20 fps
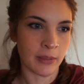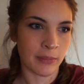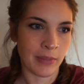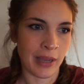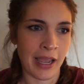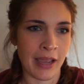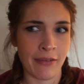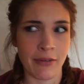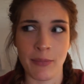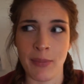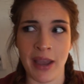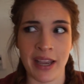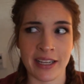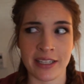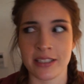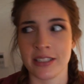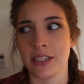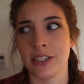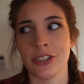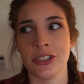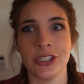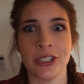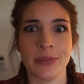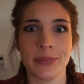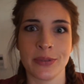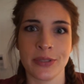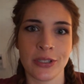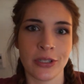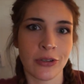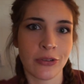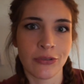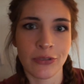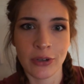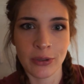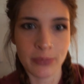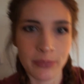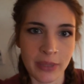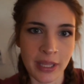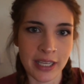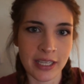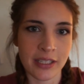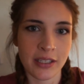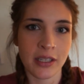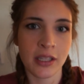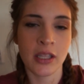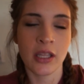I have a bag of sun chips too from like